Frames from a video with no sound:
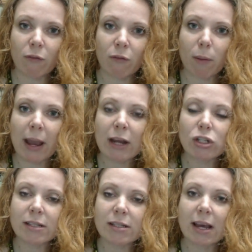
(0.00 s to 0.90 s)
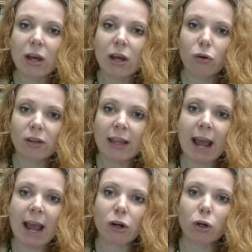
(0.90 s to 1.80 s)
our patients who's in
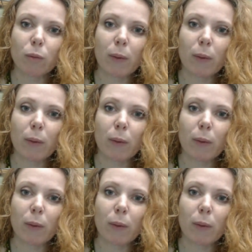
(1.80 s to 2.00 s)
that group,